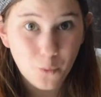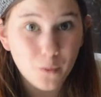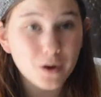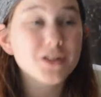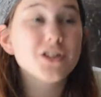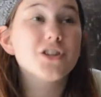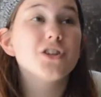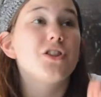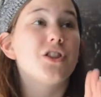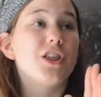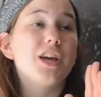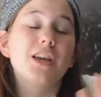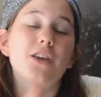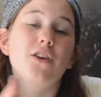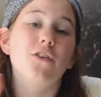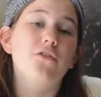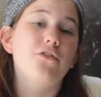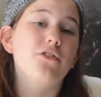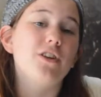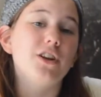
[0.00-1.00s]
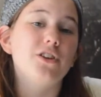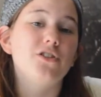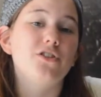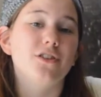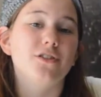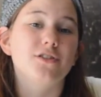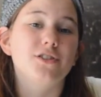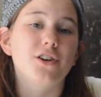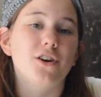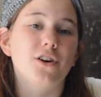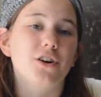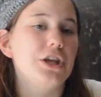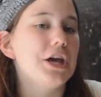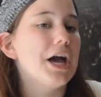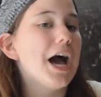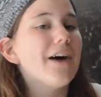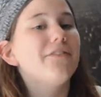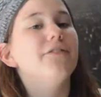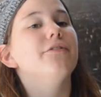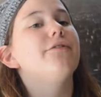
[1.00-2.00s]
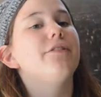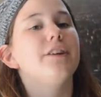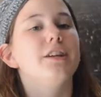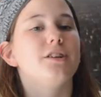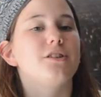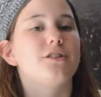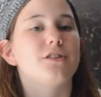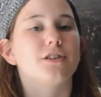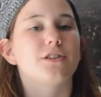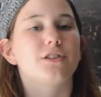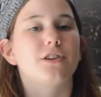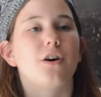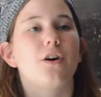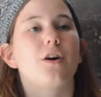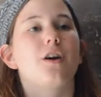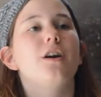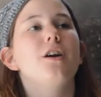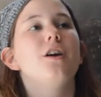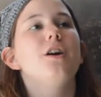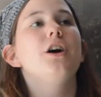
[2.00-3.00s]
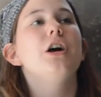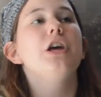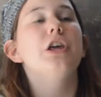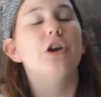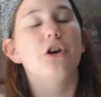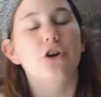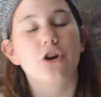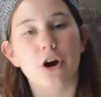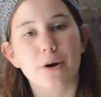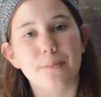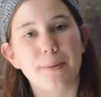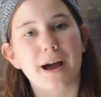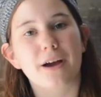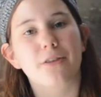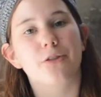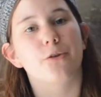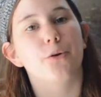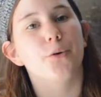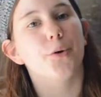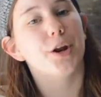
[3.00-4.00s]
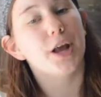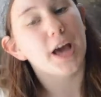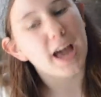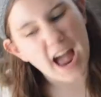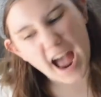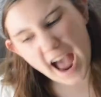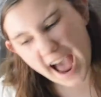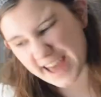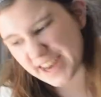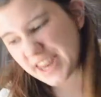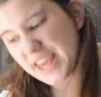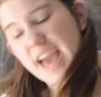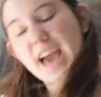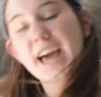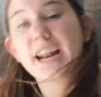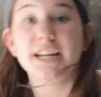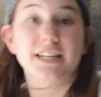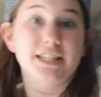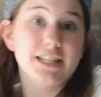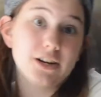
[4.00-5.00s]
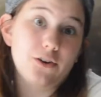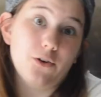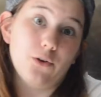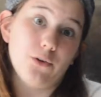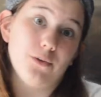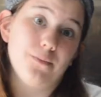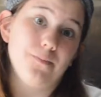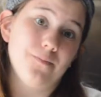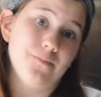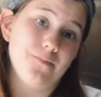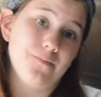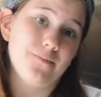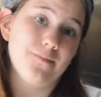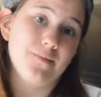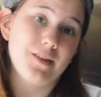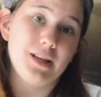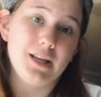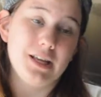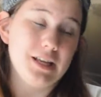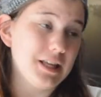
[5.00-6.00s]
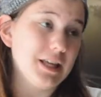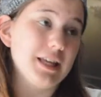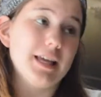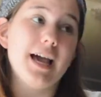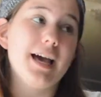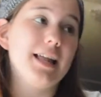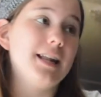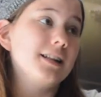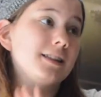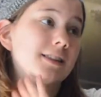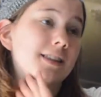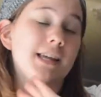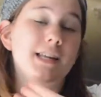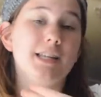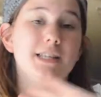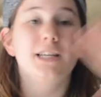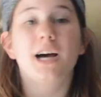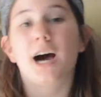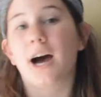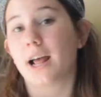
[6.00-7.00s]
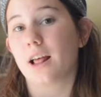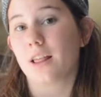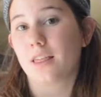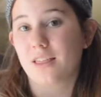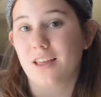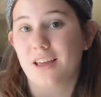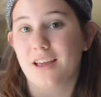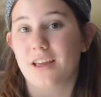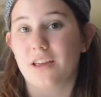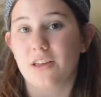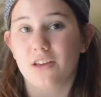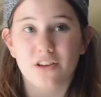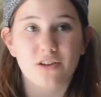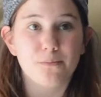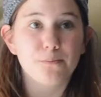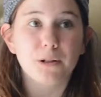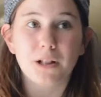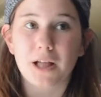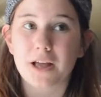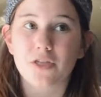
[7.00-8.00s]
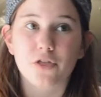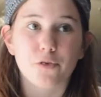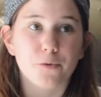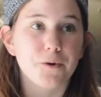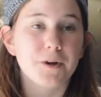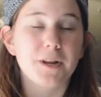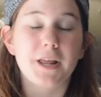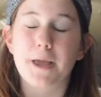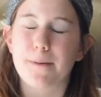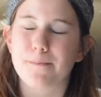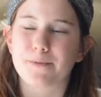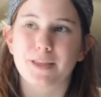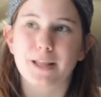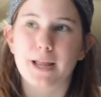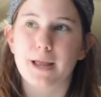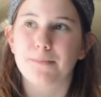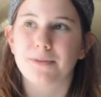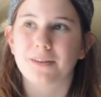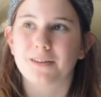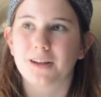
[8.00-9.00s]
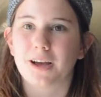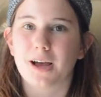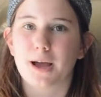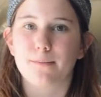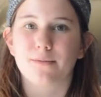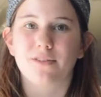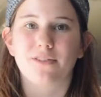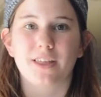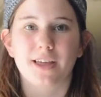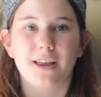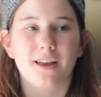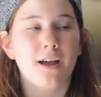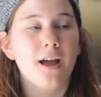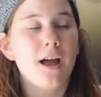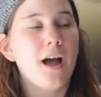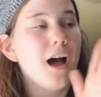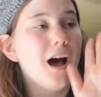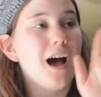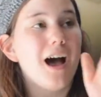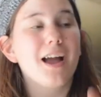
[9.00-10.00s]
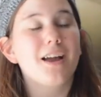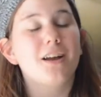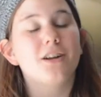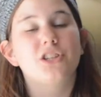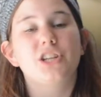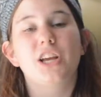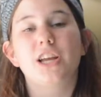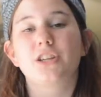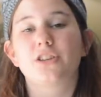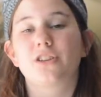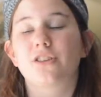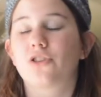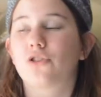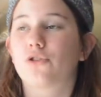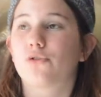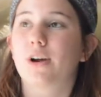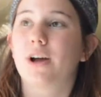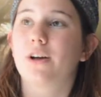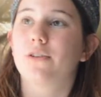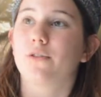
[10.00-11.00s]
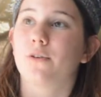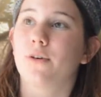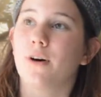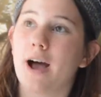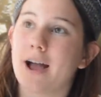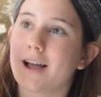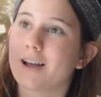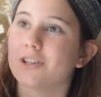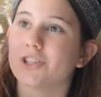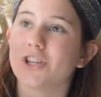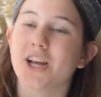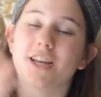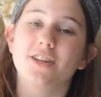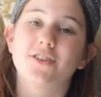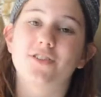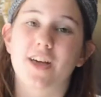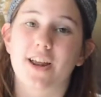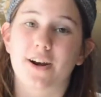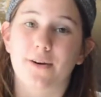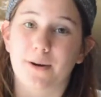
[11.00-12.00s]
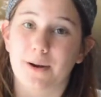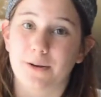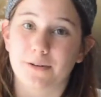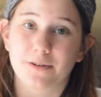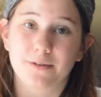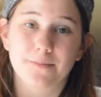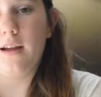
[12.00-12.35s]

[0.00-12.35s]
Once you think you've finished your song, you haven't finished your song, you go back through it and you edit it all. You edit the entire thing. You play through it heaps and heaps of times, think, I could change this around or I could change that around.